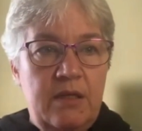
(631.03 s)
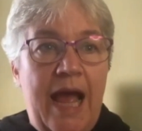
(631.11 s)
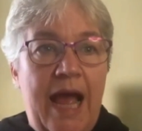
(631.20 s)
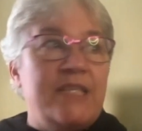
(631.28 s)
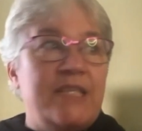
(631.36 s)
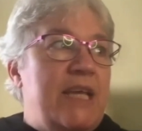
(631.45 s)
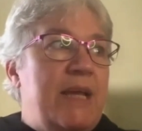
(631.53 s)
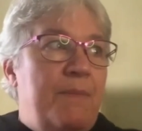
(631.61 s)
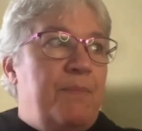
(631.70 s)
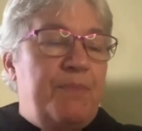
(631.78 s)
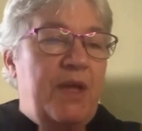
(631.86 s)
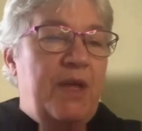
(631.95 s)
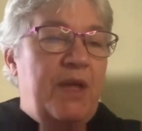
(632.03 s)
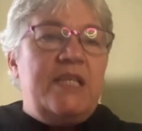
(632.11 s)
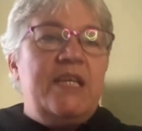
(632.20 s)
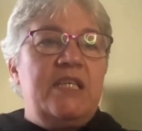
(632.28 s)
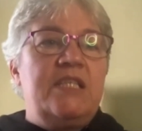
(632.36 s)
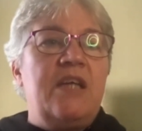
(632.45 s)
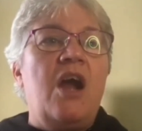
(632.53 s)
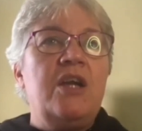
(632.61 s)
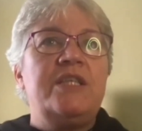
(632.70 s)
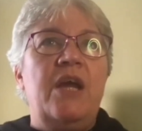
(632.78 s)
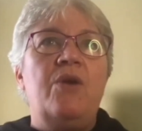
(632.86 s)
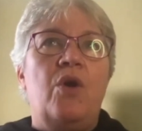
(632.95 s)
as they
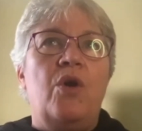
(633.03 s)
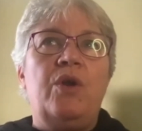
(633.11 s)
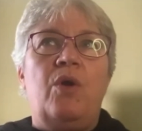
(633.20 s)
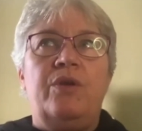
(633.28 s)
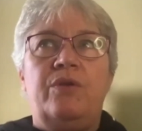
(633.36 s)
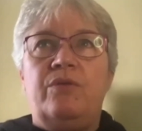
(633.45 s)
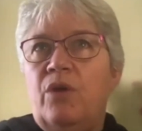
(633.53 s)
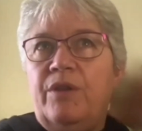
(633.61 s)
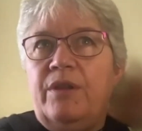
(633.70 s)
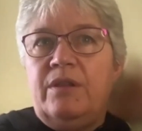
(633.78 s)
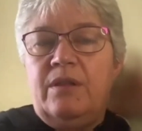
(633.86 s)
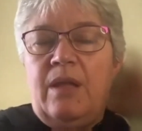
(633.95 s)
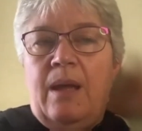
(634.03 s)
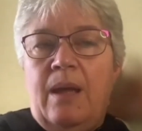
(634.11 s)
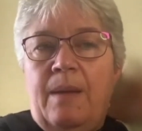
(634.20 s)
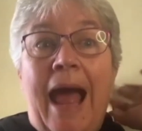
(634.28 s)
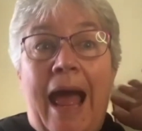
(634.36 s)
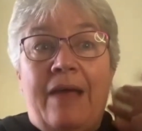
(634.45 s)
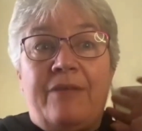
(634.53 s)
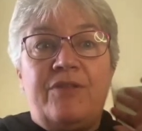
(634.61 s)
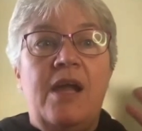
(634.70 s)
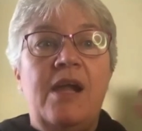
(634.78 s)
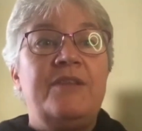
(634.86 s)
start out on a path